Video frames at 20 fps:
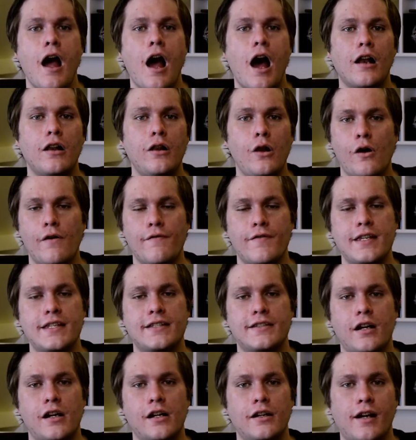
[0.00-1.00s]
A lot of these
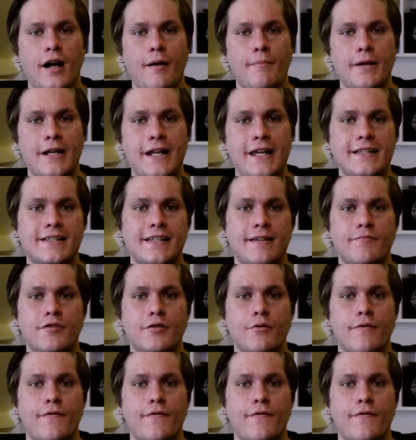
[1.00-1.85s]
style of companies seem to